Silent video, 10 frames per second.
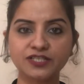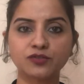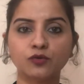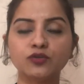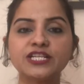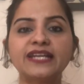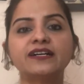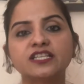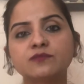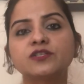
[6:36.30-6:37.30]
coach and a
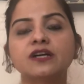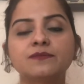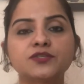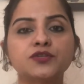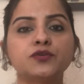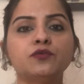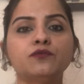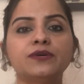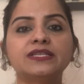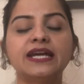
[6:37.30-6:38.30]
customer comes to you with